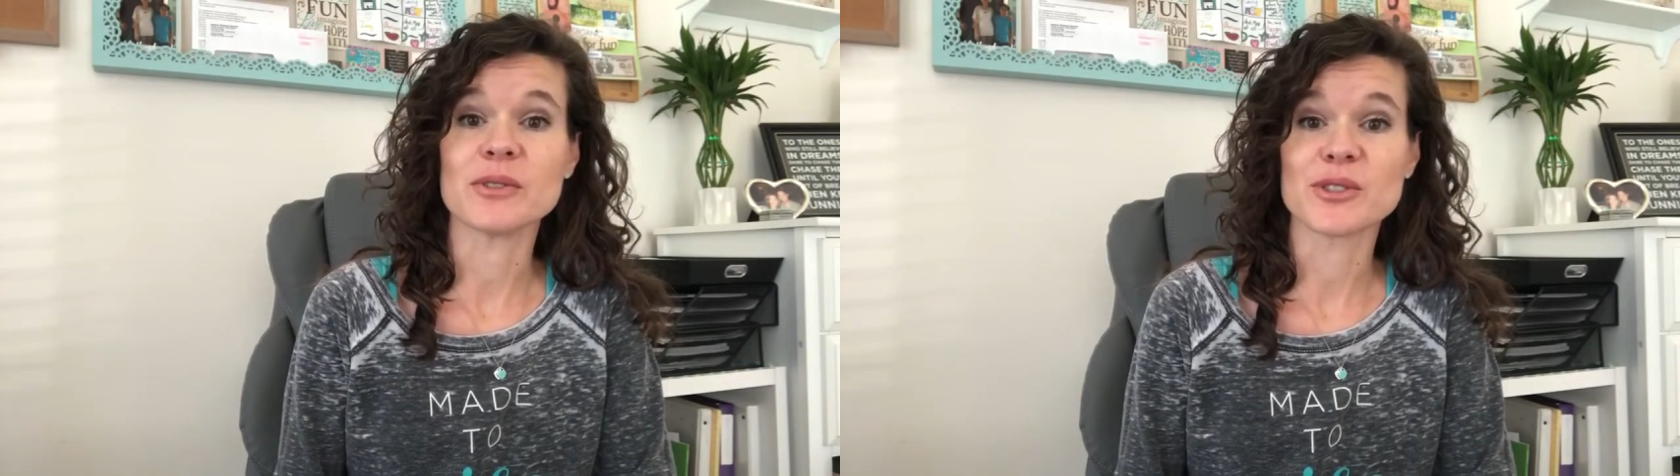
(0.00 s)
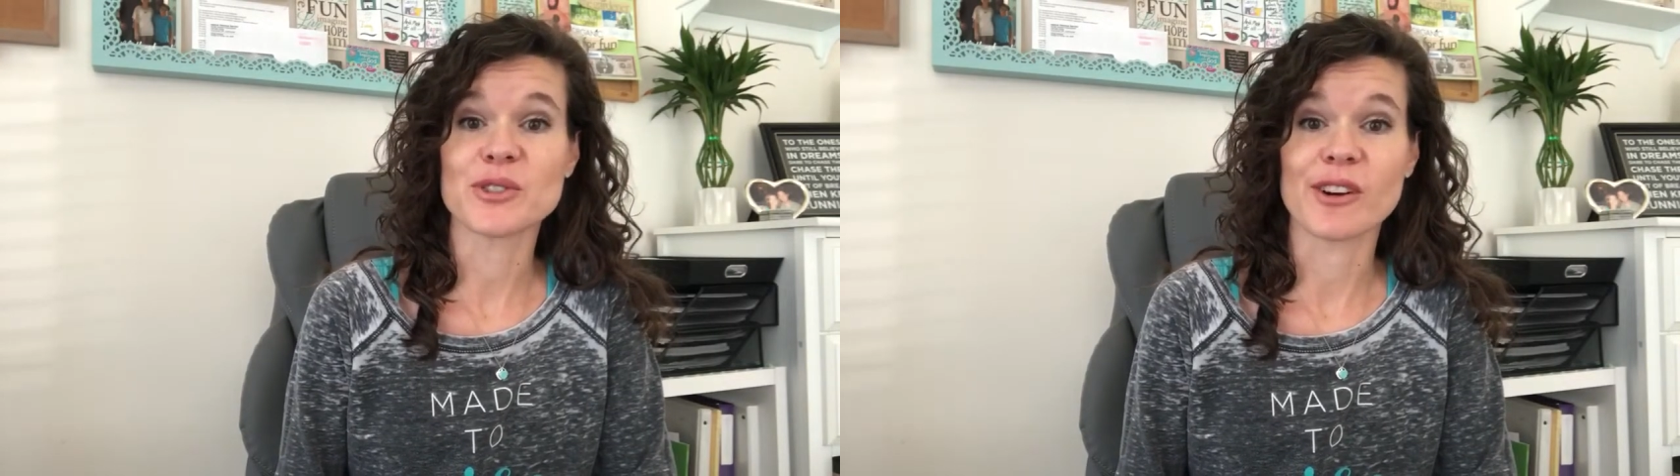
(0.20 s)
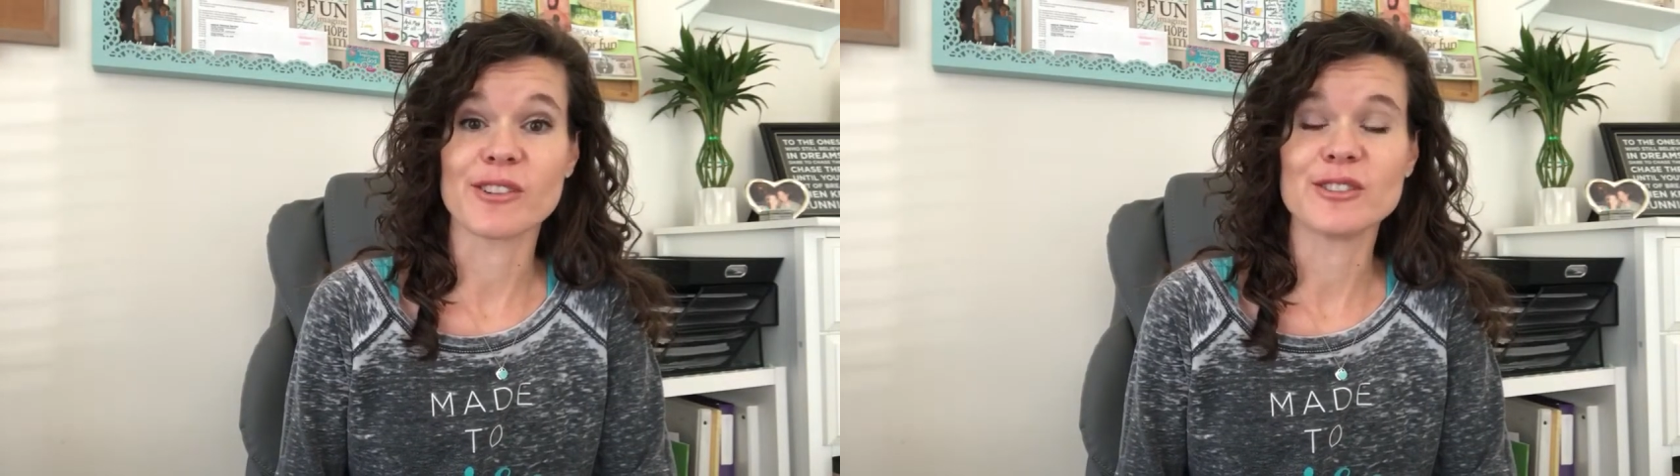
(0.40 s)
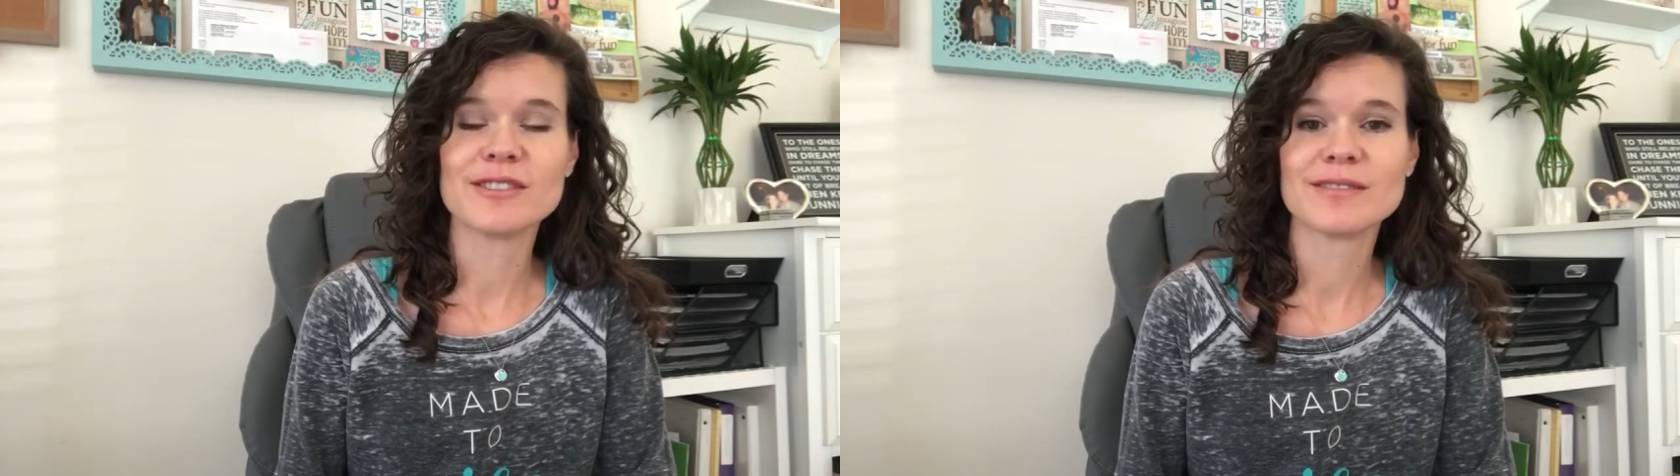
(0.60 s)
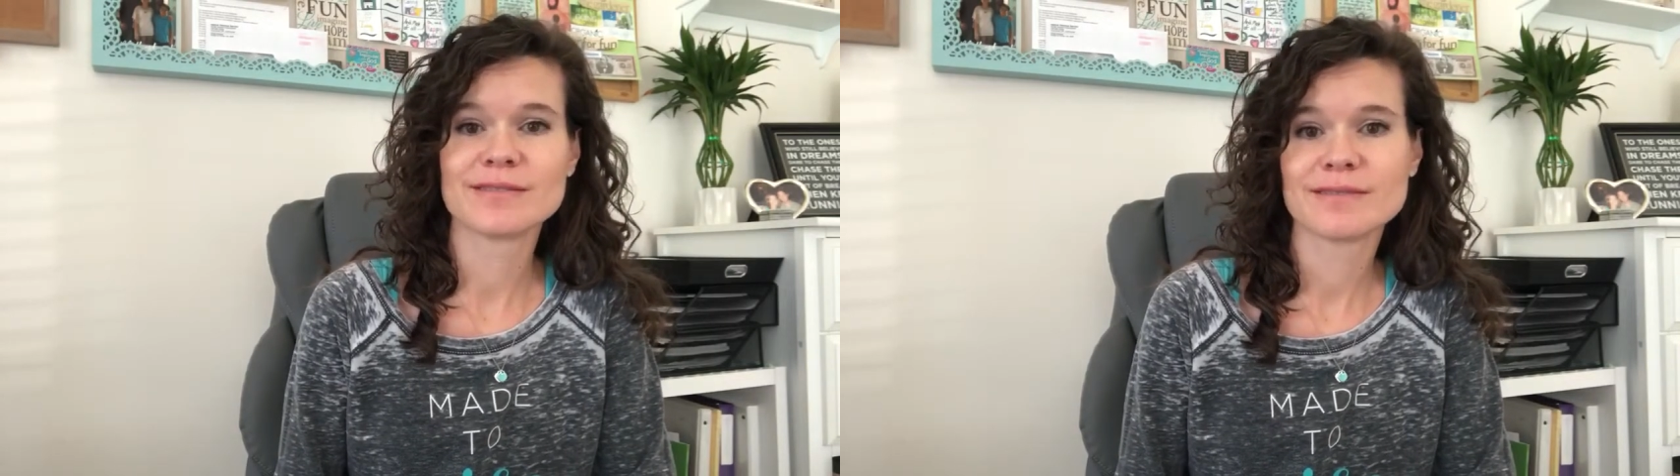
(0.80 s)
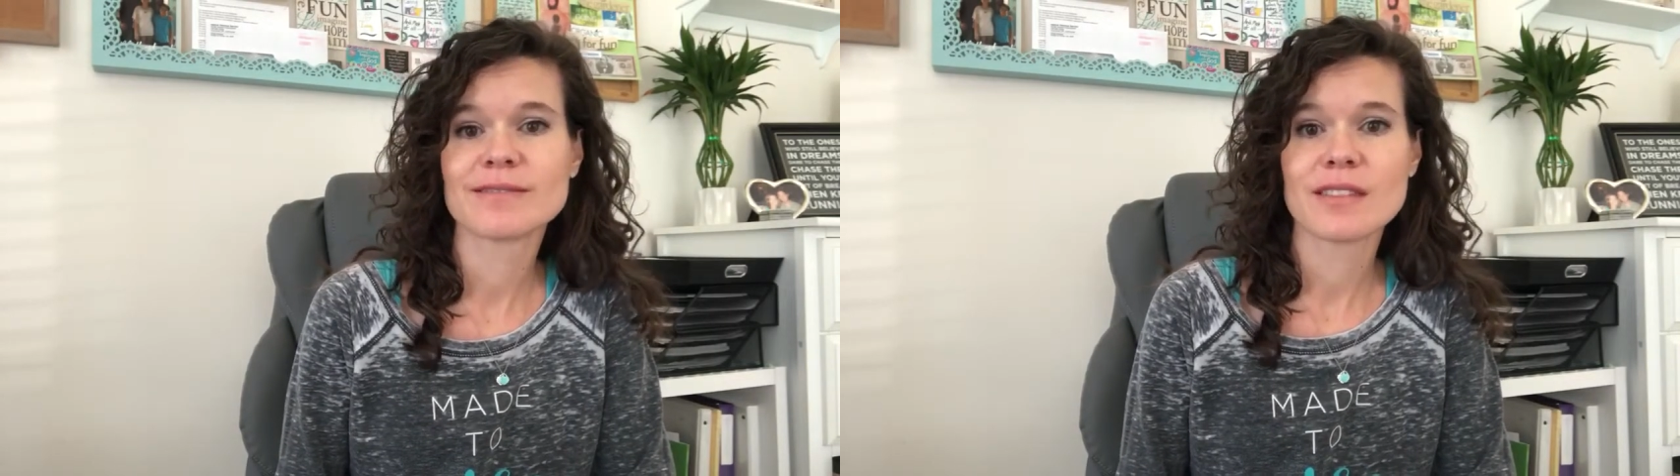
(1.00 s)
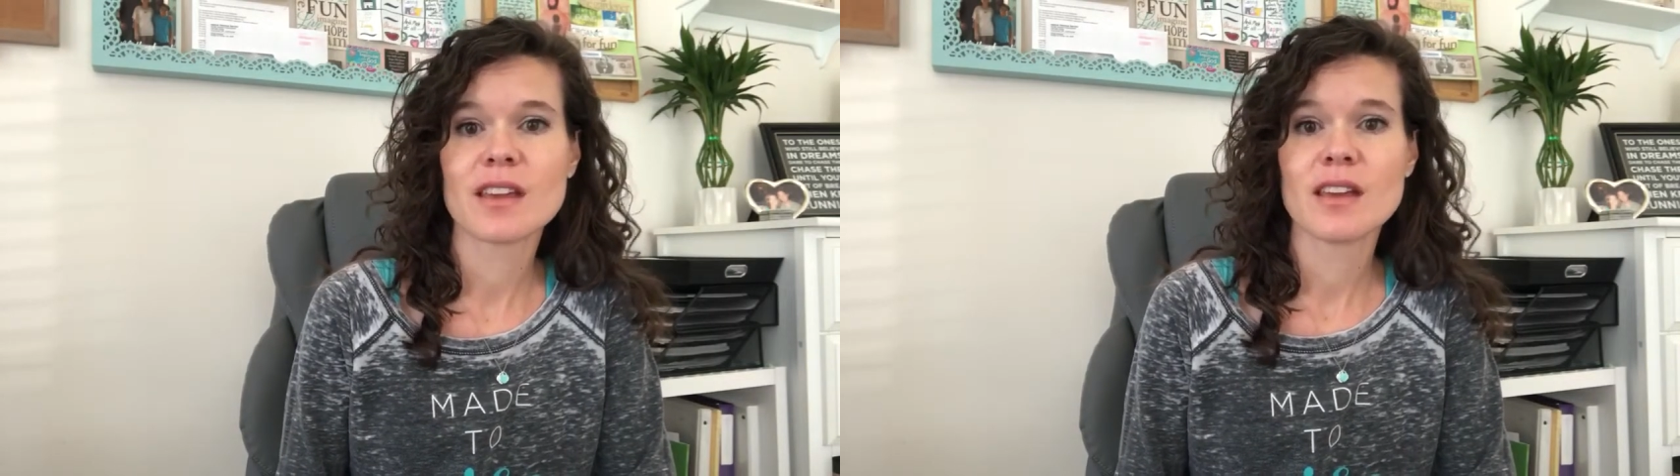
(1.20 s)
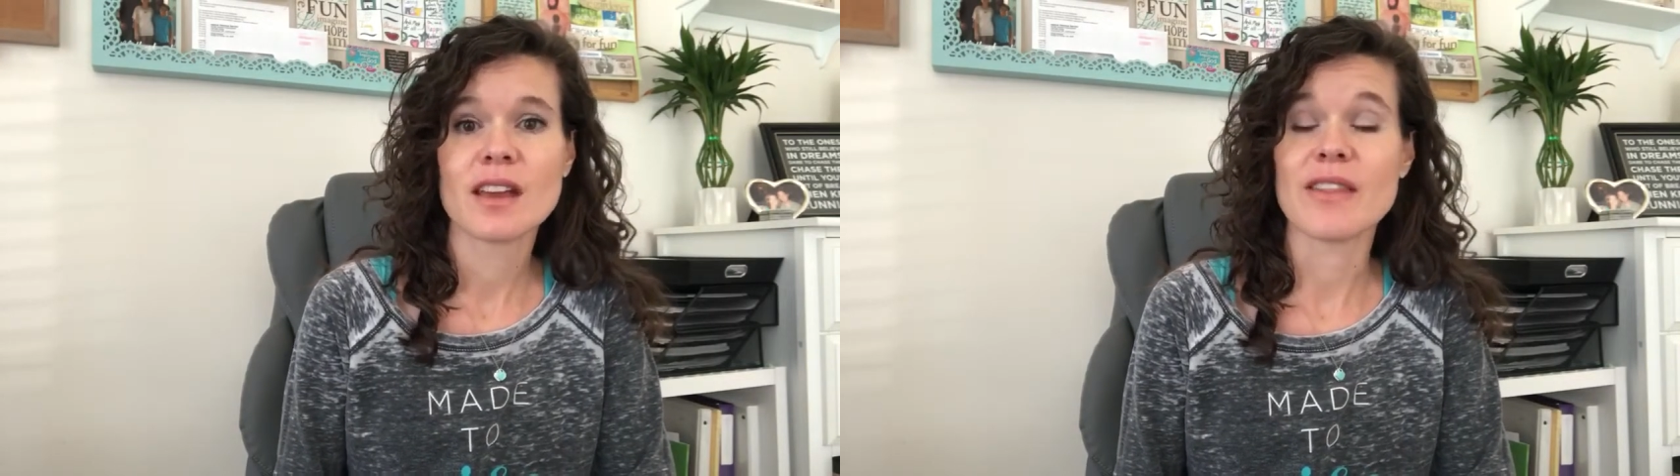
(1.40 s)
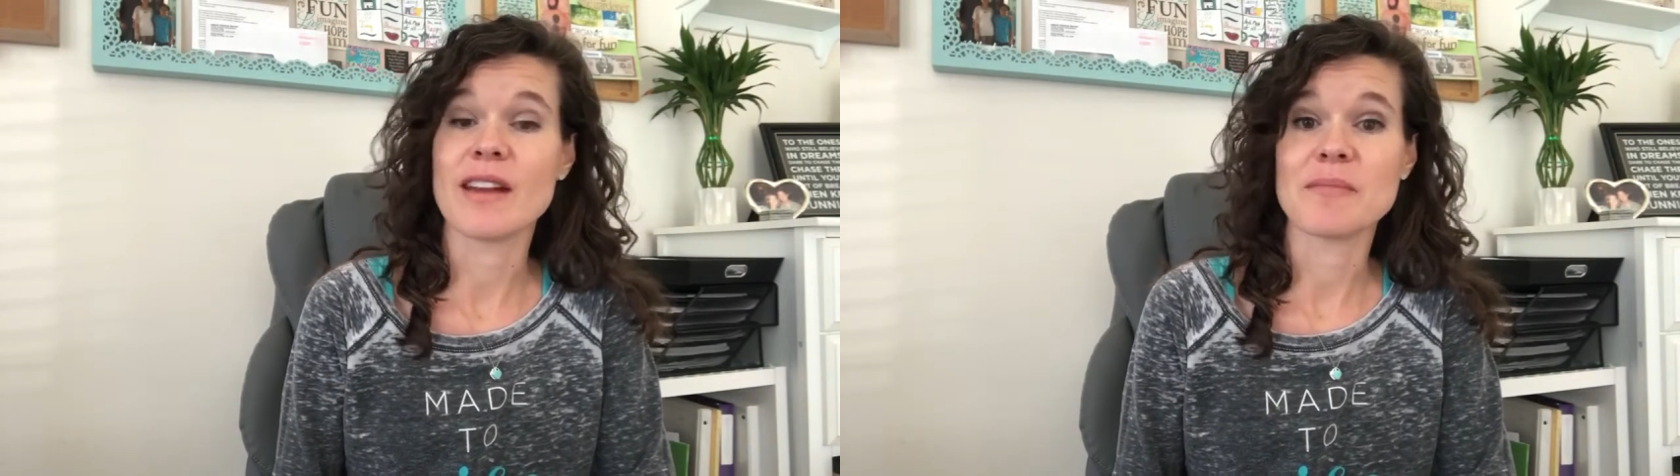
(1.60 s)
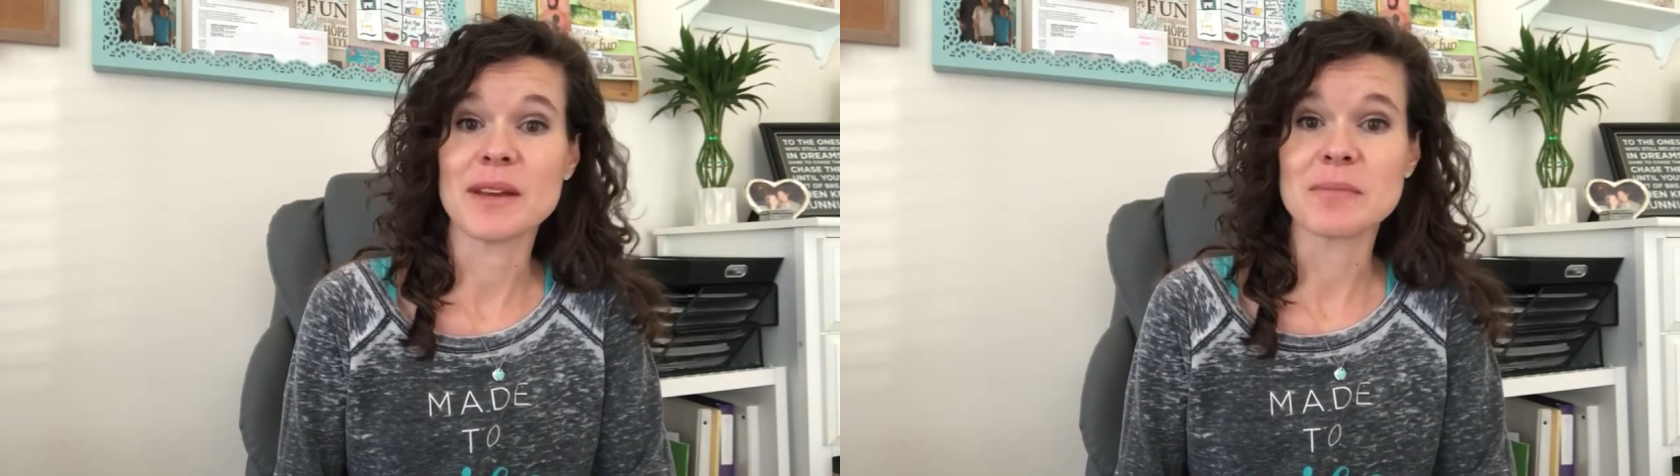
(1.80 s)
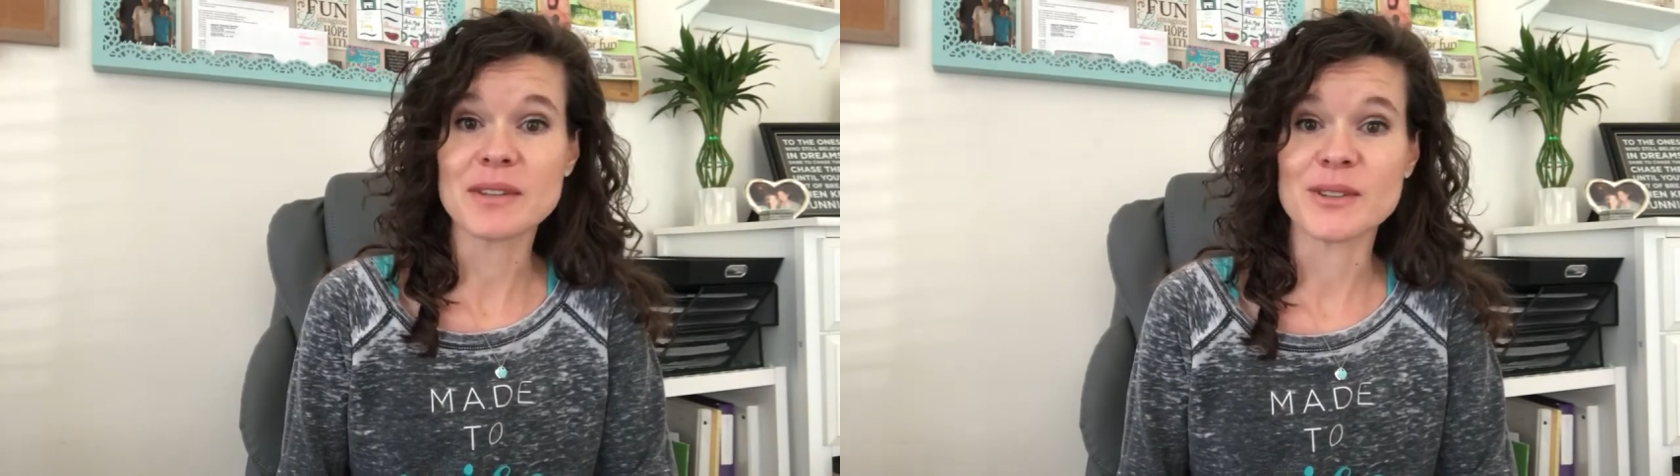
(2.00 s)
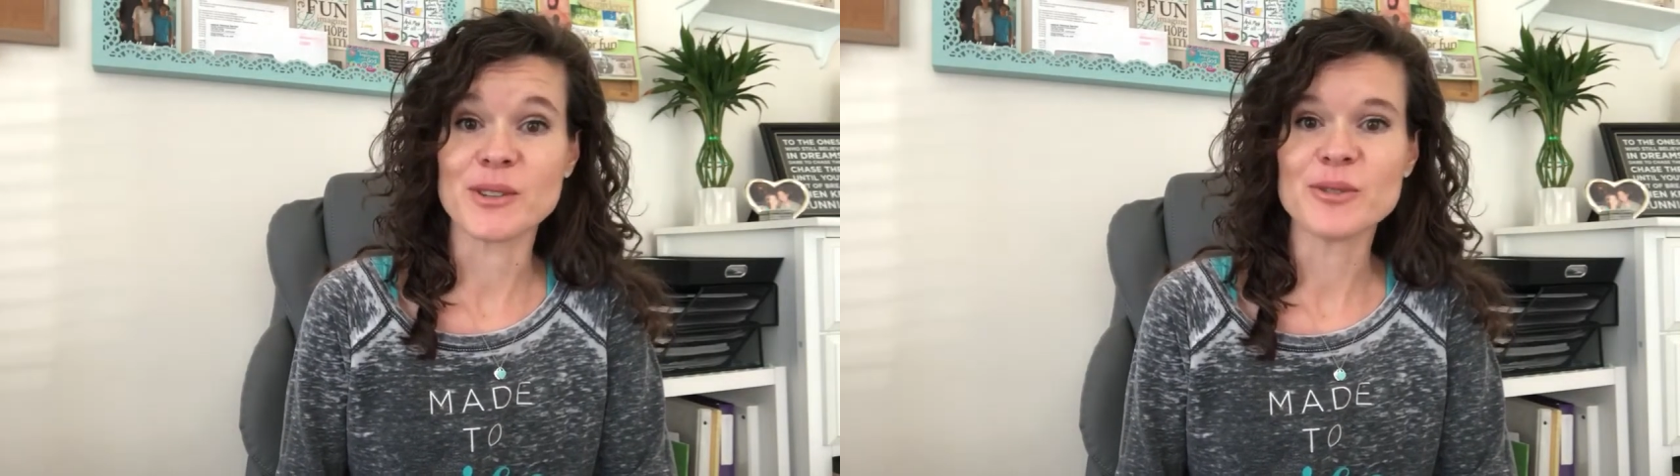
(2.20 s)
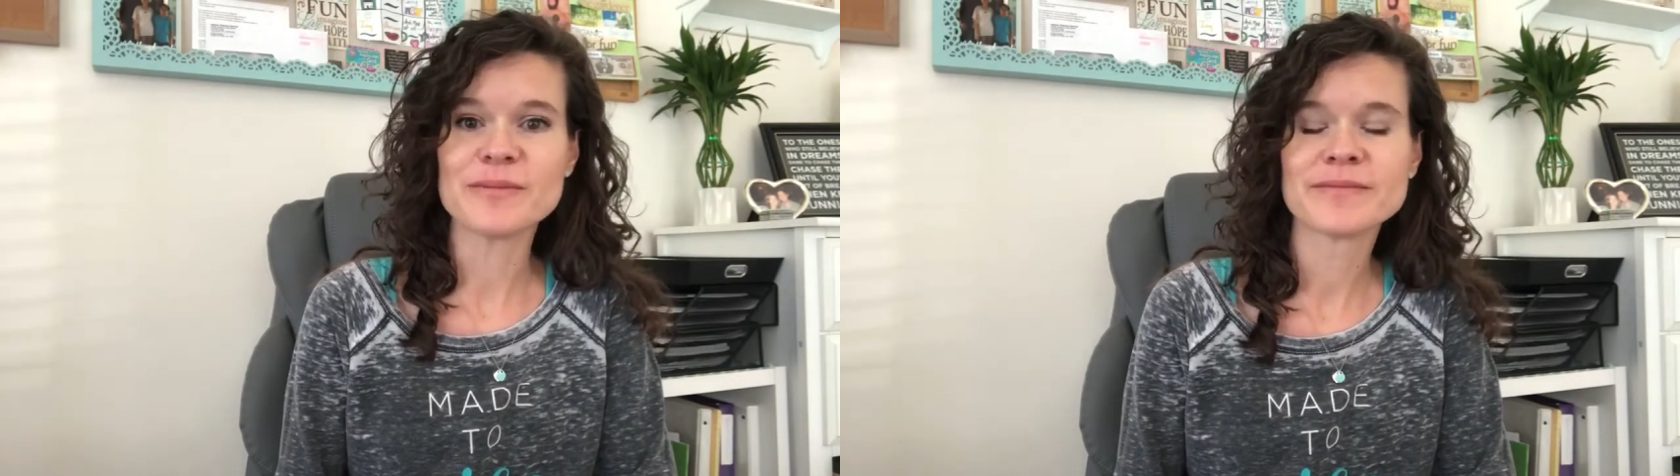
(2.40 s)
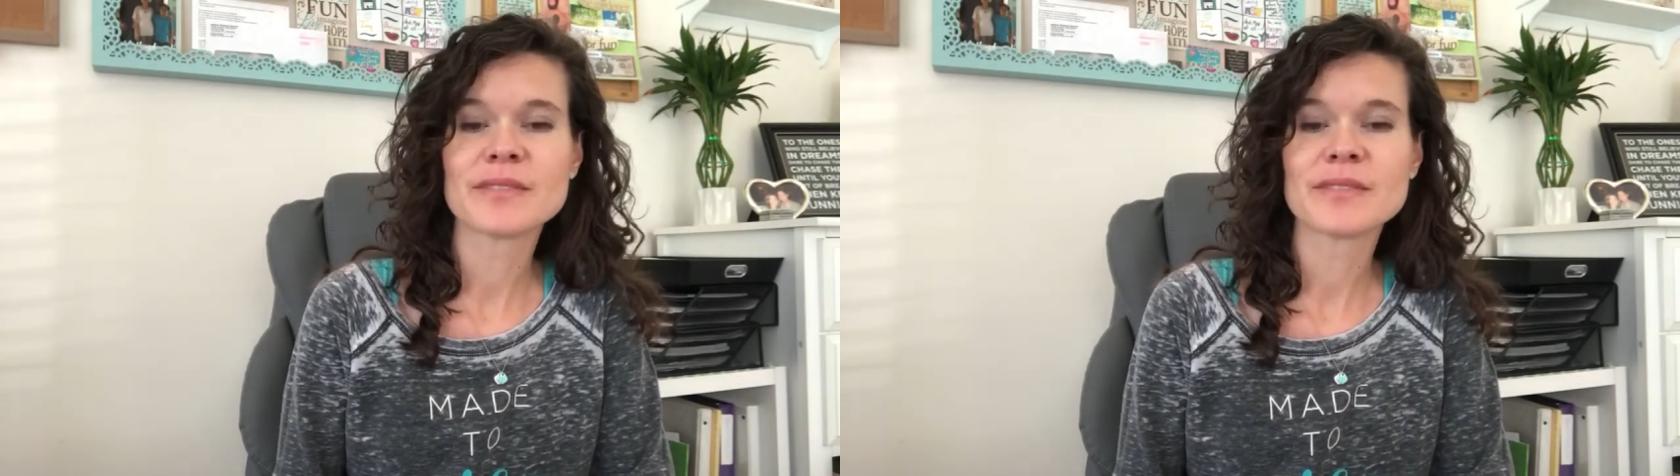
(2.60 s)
struggle, and that might be you.